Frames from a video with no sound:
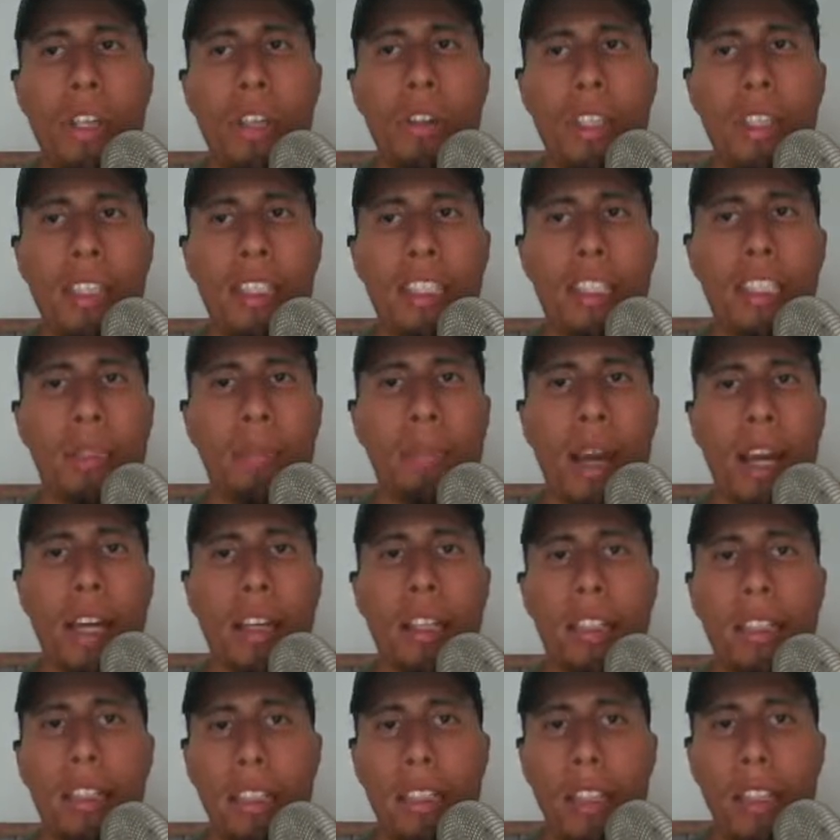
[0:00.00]
you can
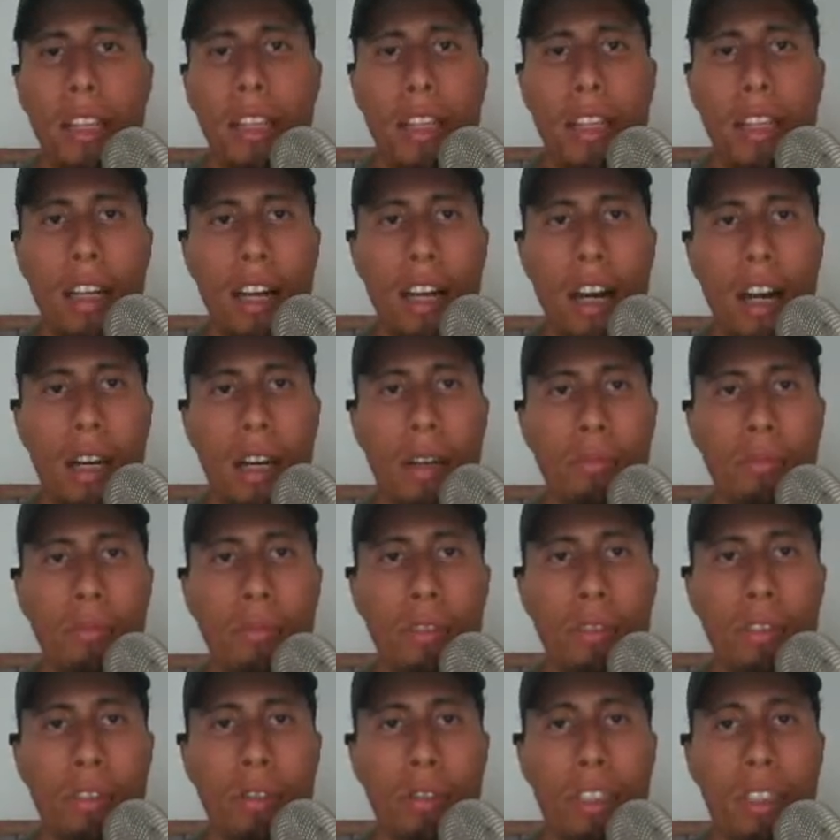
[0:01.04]
expect
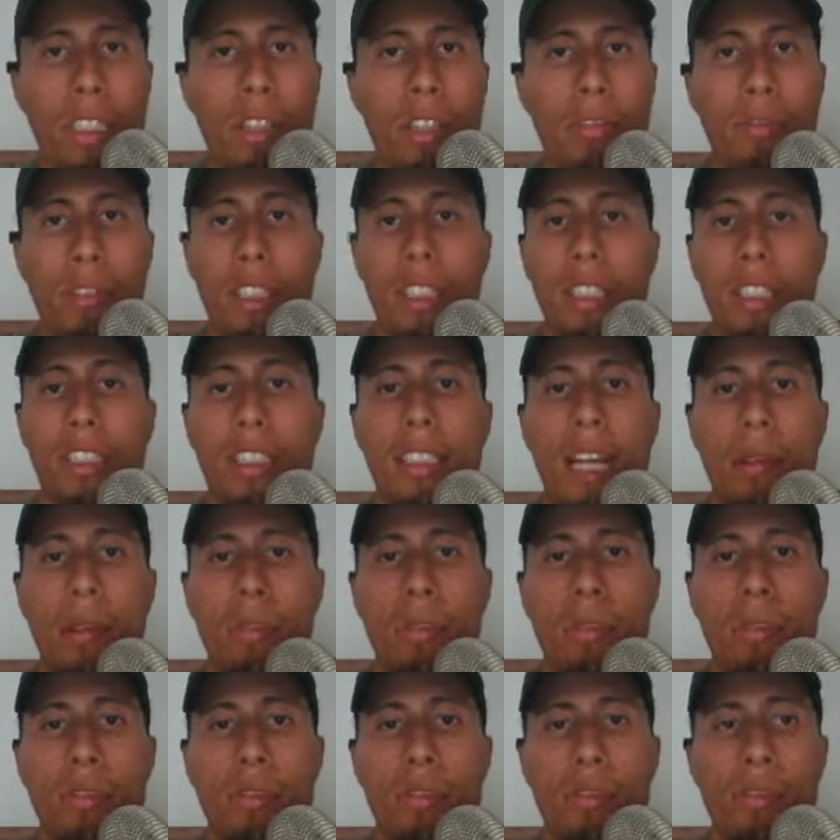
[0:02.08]
to receive with this type
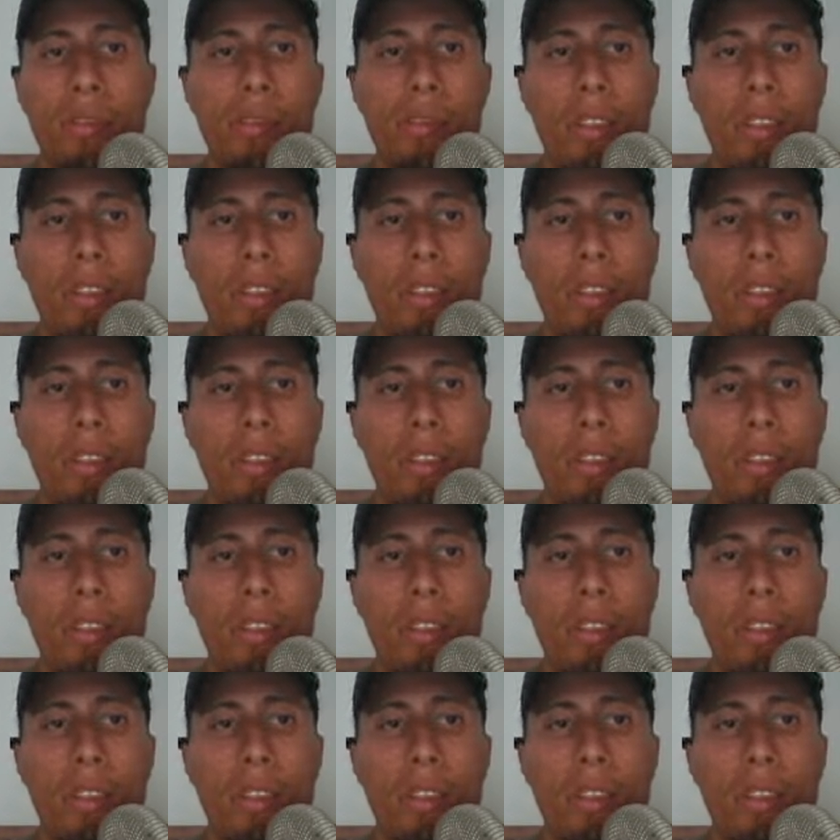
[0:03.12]
of